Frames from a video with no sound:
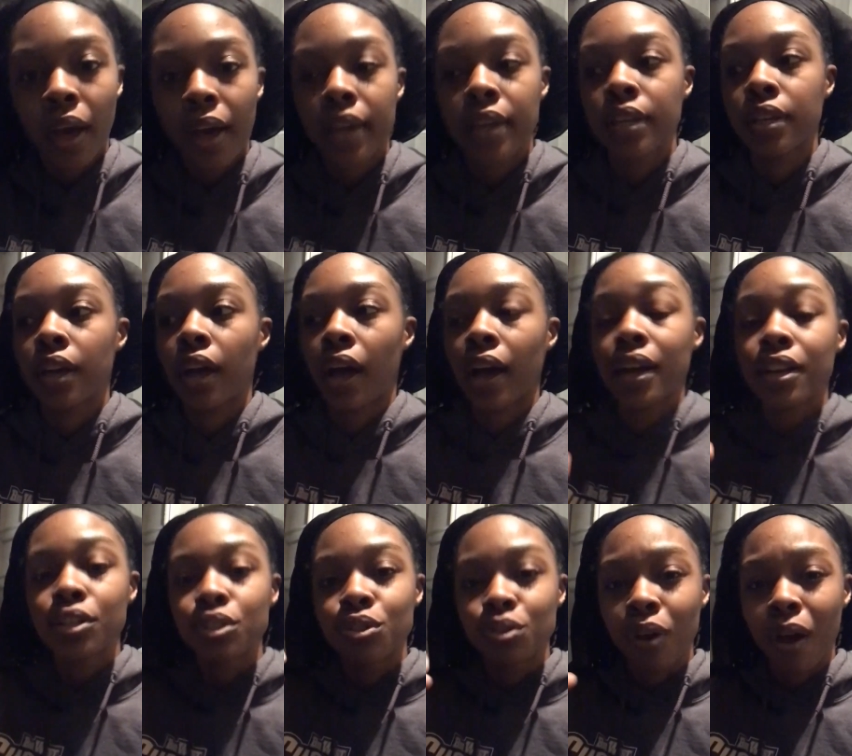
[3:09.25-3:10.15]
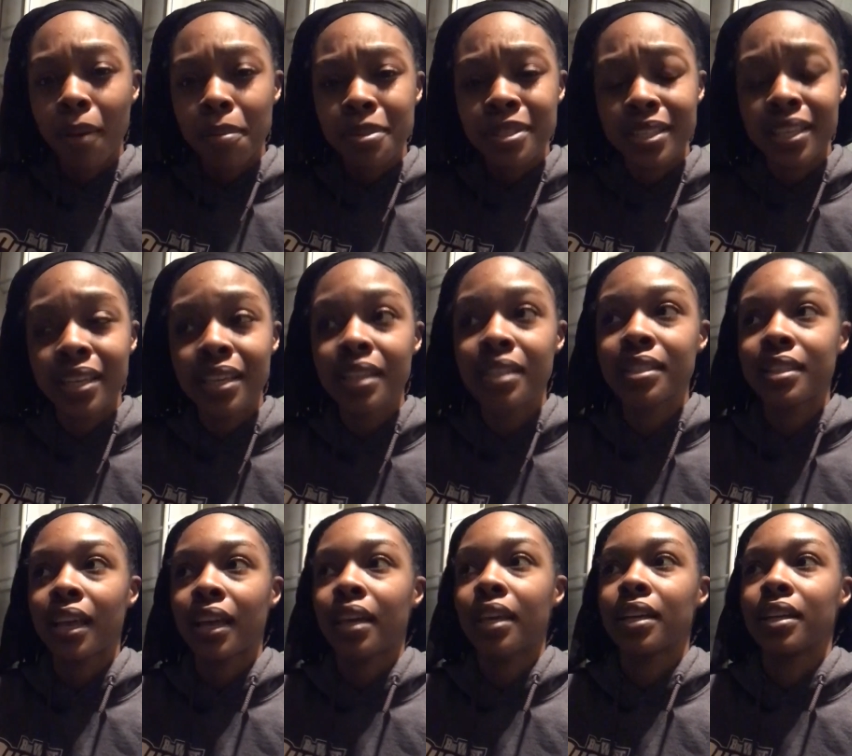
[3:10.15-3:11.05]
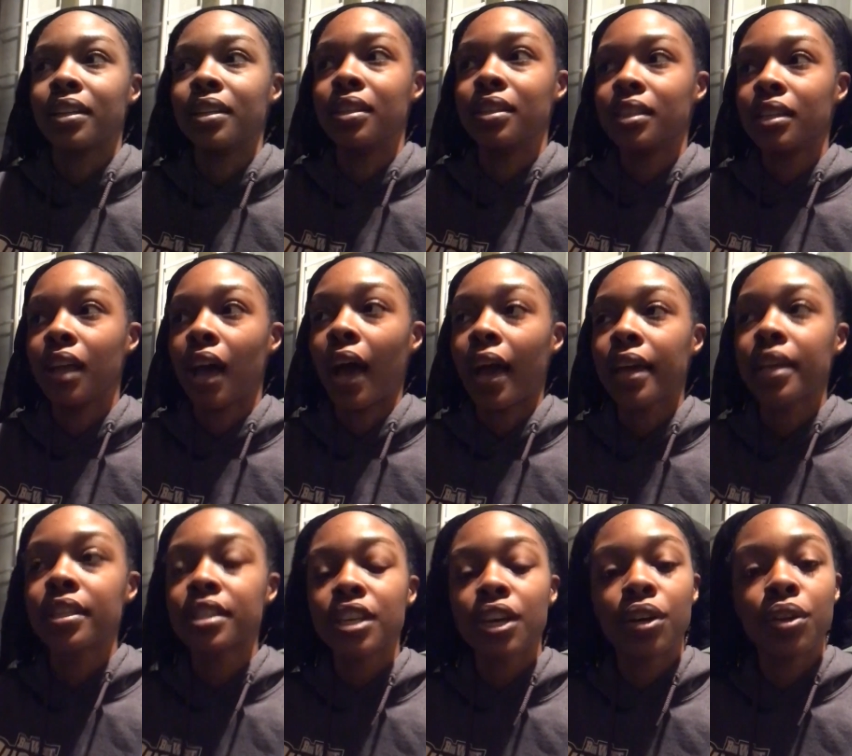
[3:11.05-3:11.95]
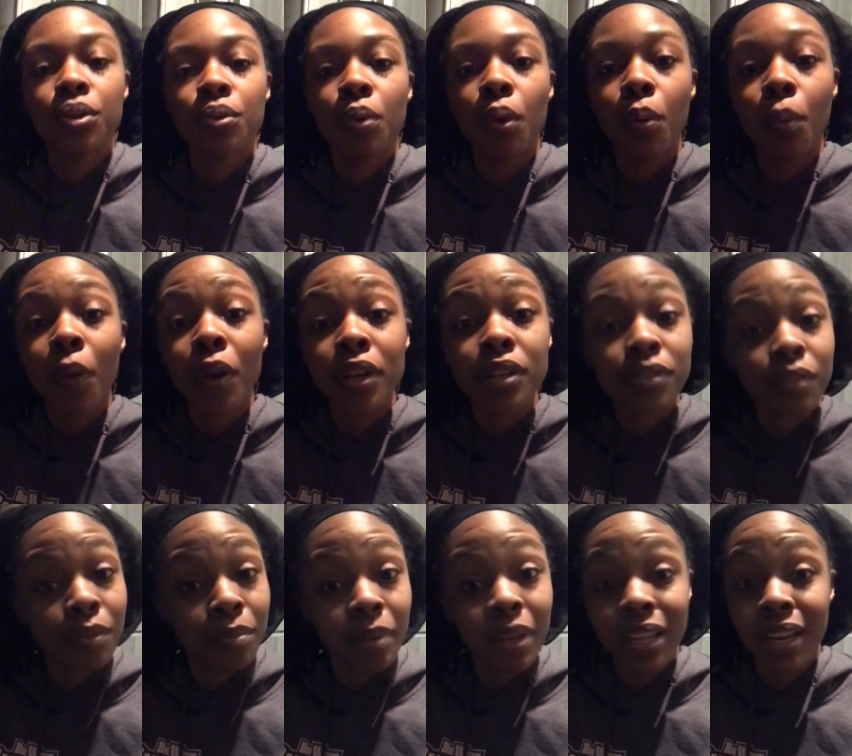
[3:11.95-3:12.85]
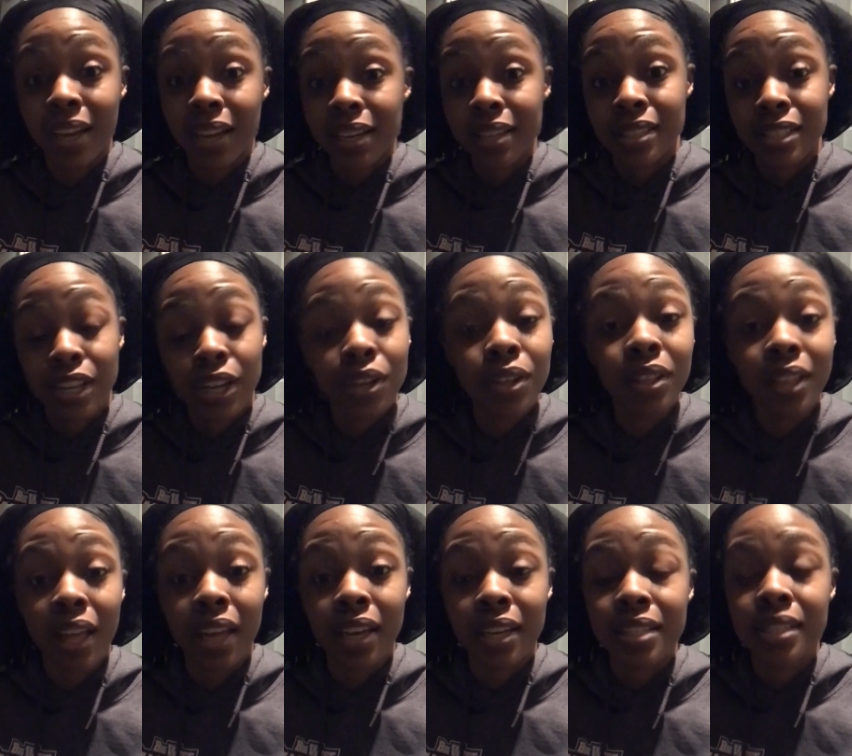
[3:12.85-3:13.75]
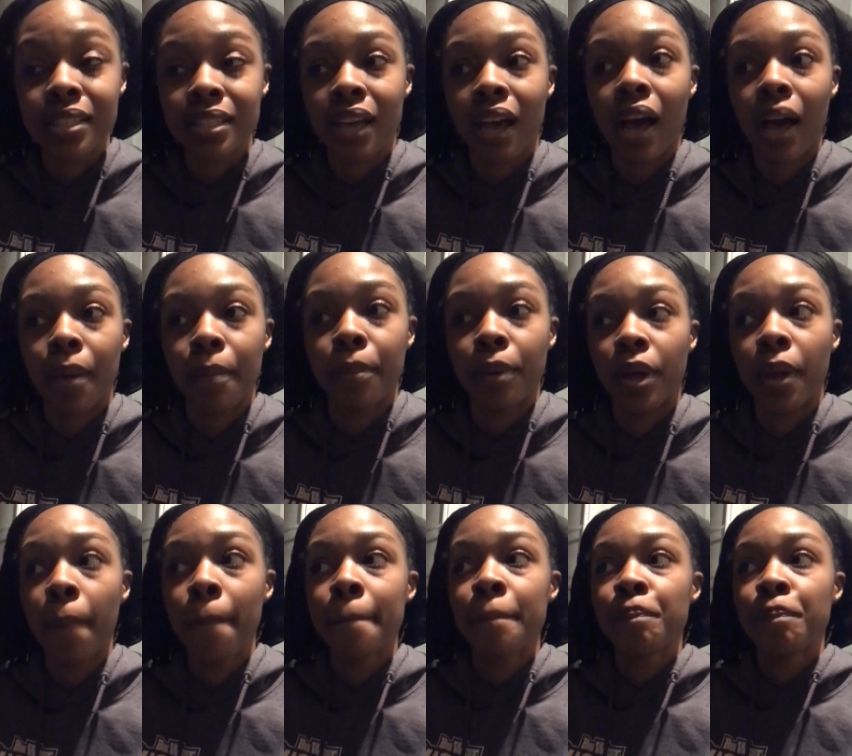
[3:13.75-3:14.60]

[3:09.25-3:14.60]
I could I could drop seeds. I can I could tell you what works for me and I could tell you that it's God, but